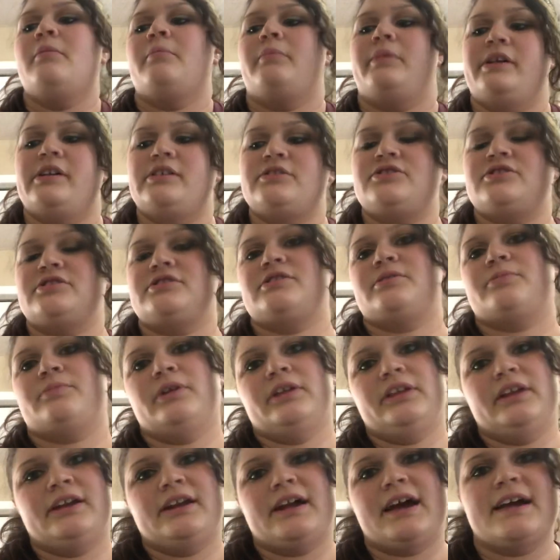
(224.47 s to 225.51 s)
But it's just a
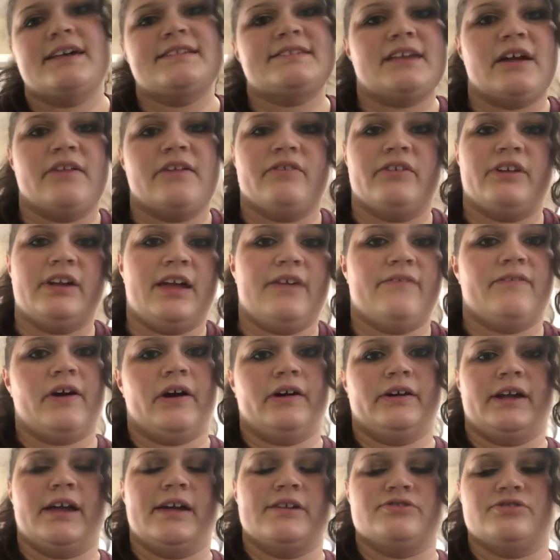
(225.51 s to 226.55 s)
really nice everyday
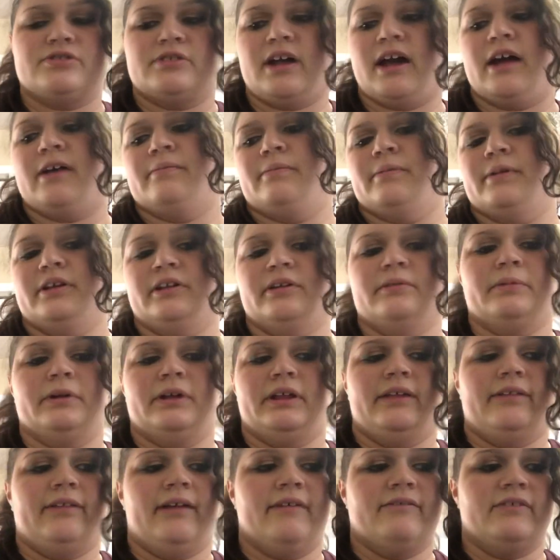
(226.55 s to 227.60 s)
foundation. I really
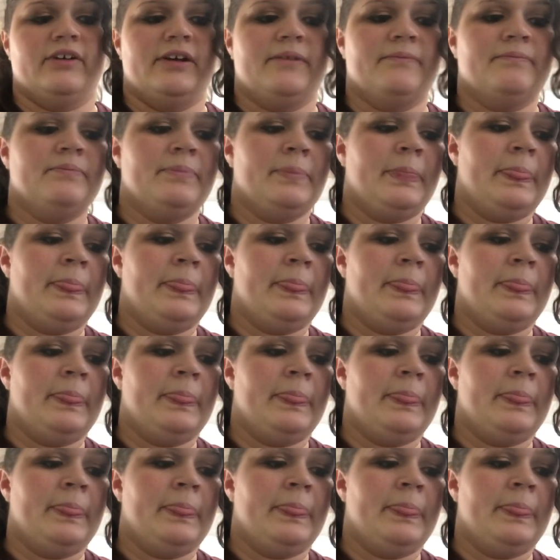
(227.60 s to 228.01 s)
love it.